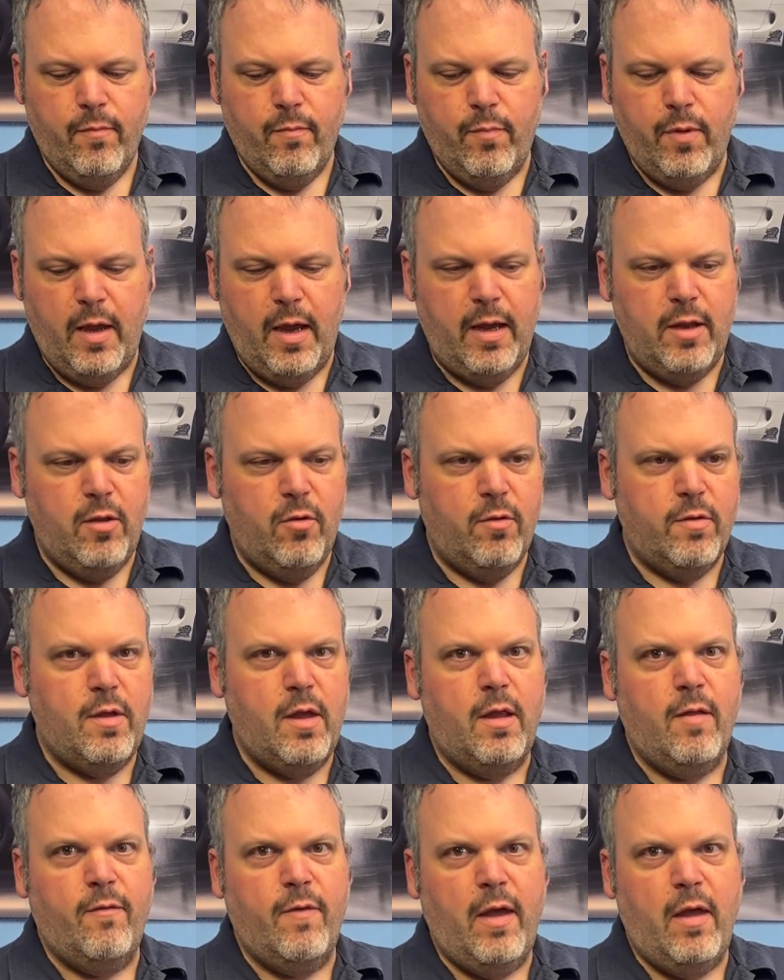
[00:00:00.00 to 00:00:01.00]
But I know it's not
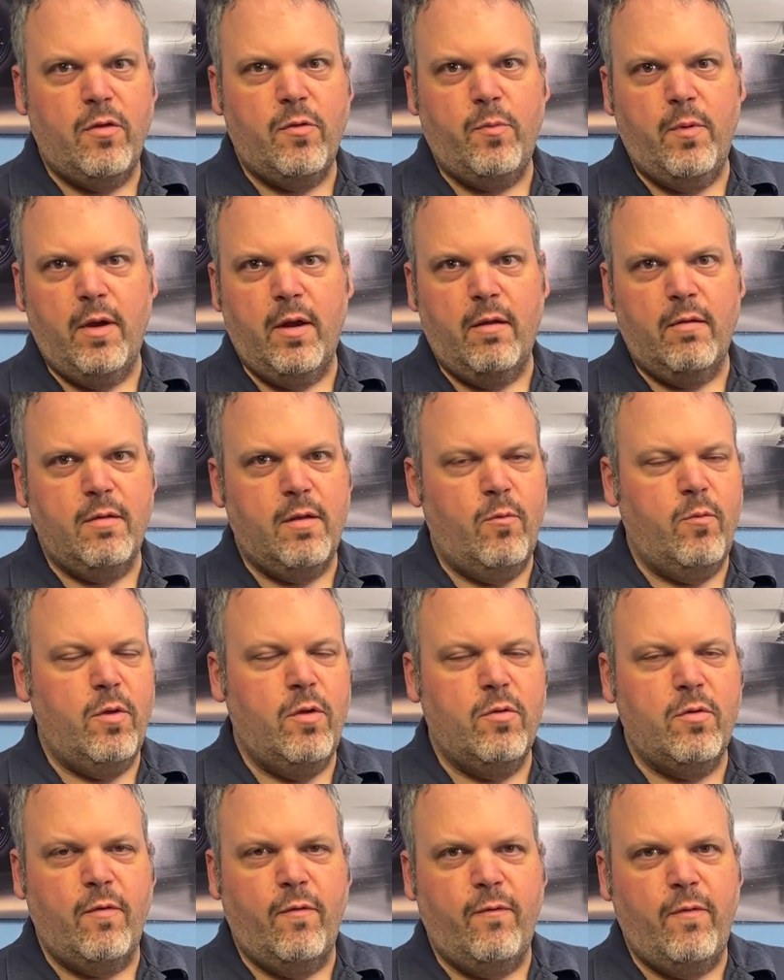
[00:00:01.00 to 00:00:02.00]
in the valve spring. I said we
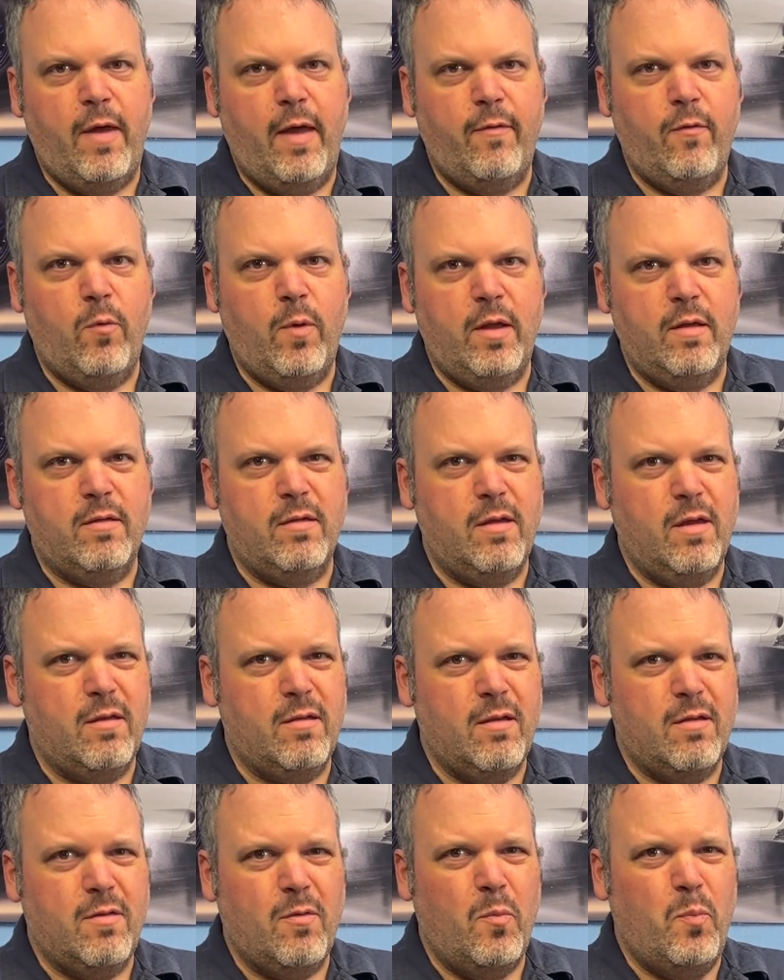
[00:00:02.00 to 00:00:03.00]
use a 5086.
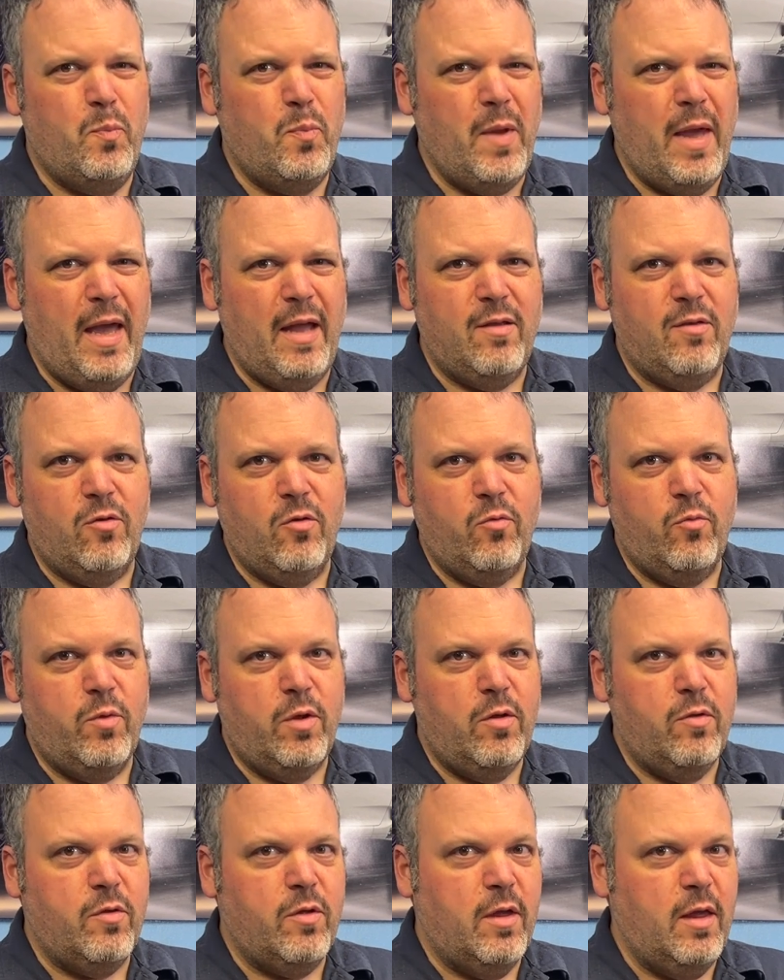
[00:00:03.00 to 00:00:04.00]
It's a bad dude. We
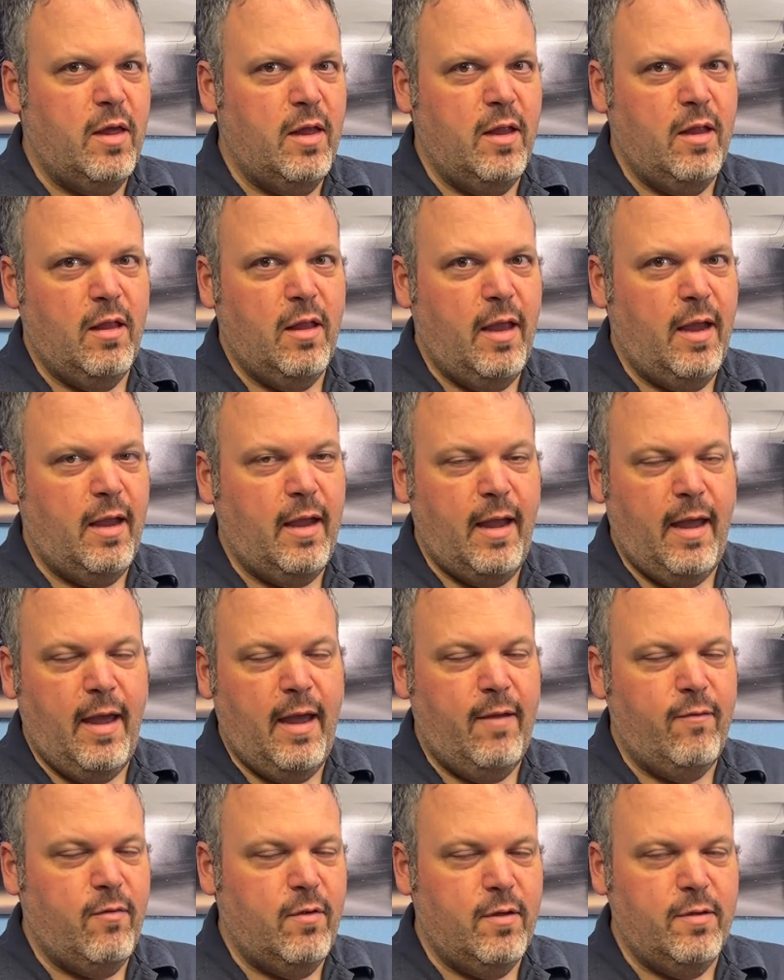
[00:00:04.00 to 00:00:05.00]
use it in like
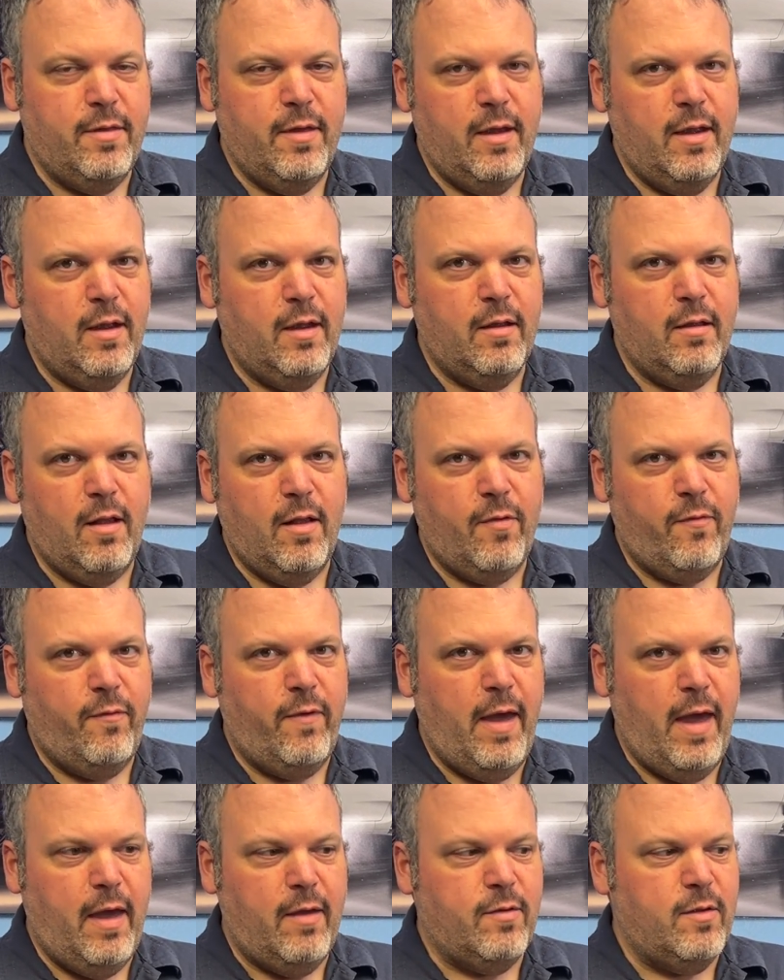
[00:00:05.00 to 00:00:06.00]
everything that's
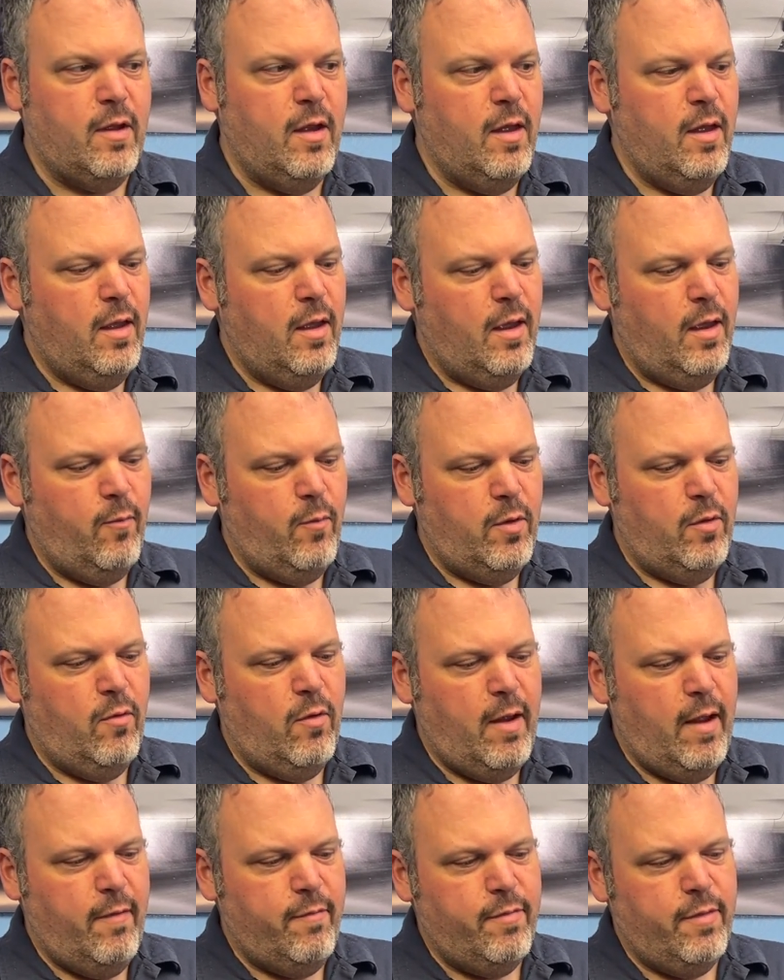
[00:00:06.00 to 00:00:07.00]
fast, and we don't
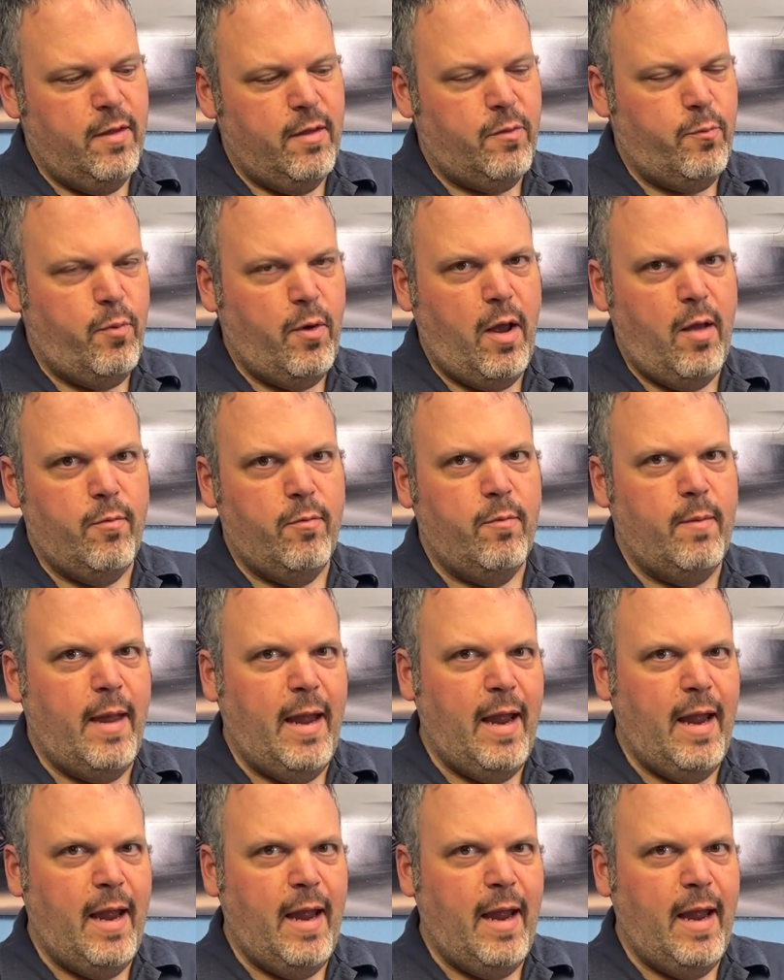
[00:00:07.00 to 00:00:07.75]
have this problem.